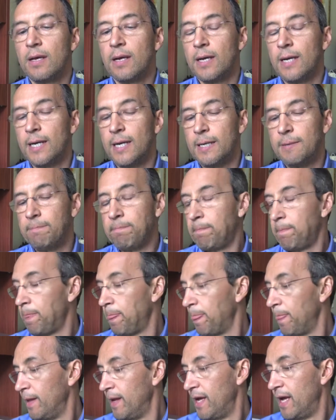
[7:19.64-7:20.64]
Let
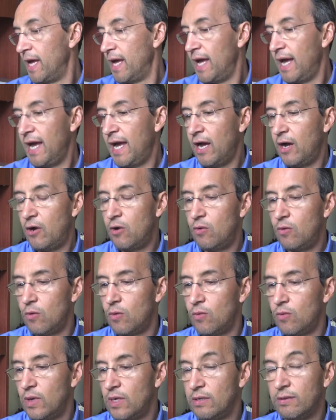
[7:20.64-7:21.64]

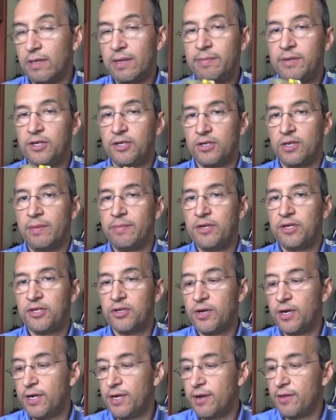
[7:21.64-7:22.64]
me show
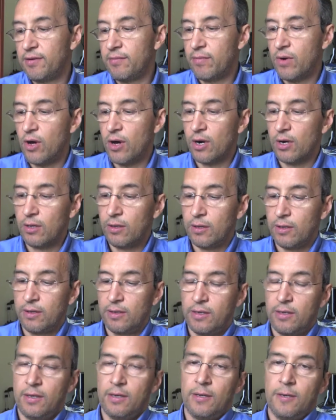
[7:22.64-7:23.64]
you another model.
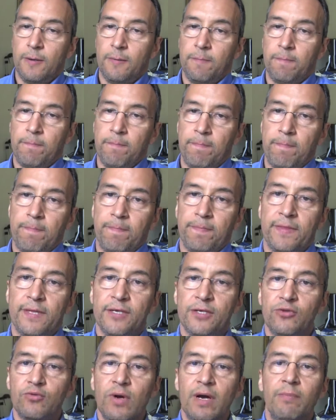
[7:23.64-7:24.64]

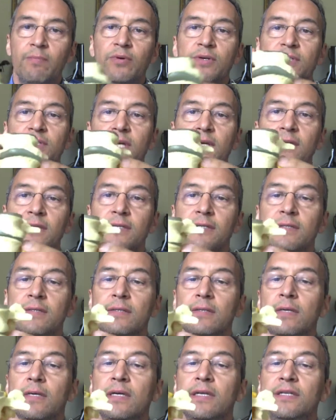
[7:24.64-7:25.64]
This represents
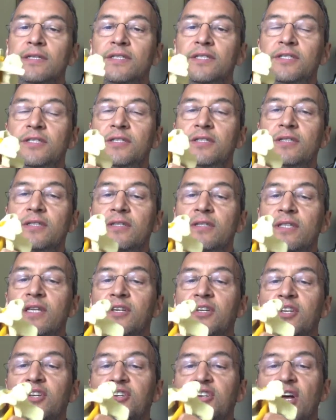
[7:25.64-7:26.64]
the
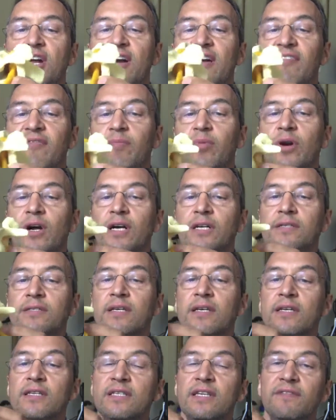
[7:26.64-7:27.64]
degenerative
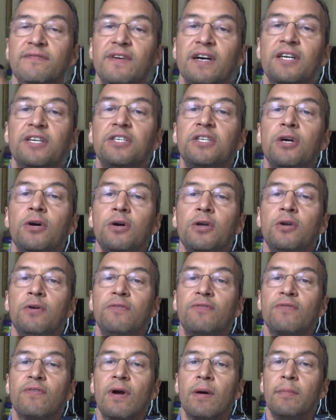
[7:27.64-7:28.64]
process. If I show you
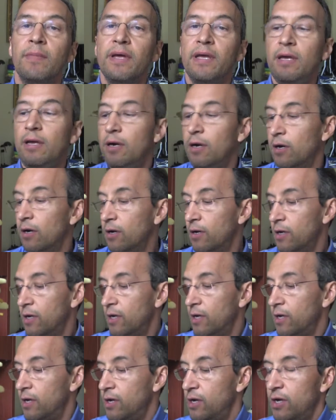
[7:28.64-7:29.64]
from here,
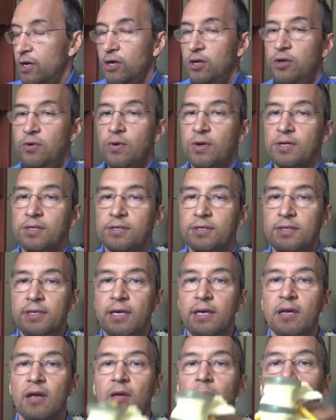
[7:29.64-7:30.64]
you can see
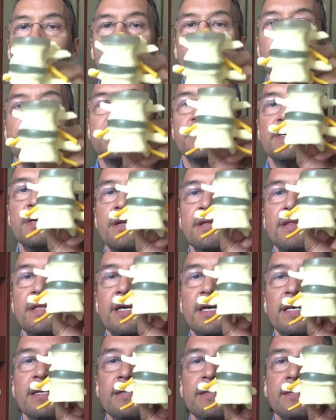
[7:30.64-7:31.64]
in comparison to
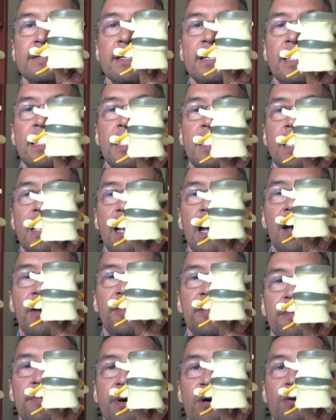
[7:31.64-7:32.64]
this how
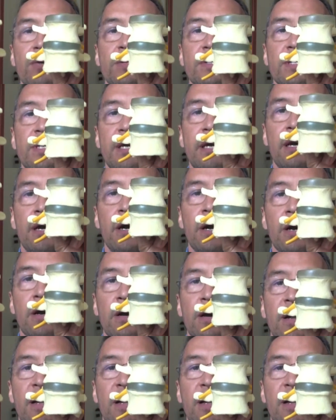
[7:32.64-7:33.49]
the bones here